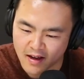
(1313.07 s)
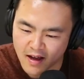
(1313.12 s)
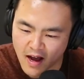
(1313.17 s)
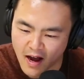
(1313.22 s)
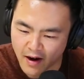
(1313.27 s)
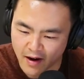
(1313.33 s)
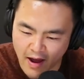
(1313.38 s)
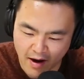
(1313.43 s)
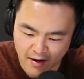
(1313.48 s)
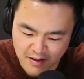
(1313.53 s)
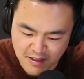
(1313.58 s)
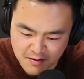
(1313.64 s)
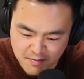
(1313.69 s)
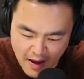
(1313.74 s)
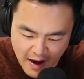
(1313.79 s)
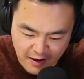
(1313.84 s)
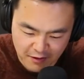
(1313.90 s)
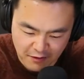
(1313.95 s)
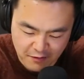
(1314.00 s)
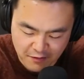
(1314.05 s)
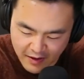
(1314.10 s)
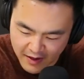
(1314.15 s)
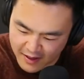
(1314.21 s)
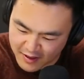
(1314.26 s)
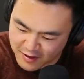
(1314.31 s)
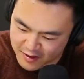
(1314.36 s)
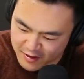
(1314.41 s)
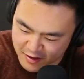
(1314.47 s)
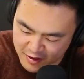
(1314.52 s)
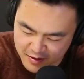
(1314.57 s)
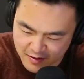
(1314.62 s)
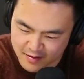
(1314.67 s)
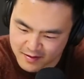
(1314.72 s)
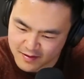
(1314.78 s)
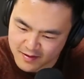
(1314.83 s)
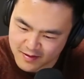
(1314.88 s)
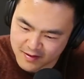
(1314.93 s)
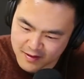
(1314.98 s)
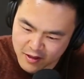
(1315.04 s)
How does a macrophage
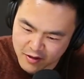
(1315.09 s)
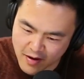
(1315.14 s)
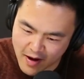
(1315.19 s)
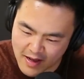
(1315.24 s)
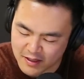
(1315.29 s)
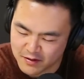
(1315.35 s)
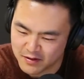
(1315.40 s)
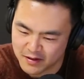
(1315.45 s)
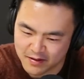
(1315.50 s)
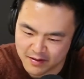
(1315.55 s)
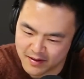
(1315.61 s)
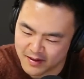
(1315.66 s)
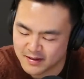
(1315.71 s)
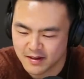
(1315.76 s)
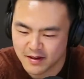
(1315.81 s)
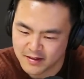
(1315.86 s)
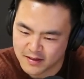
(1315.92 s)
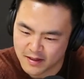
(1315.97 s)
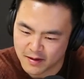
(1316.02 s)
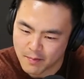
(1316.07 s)
transfer? Is it the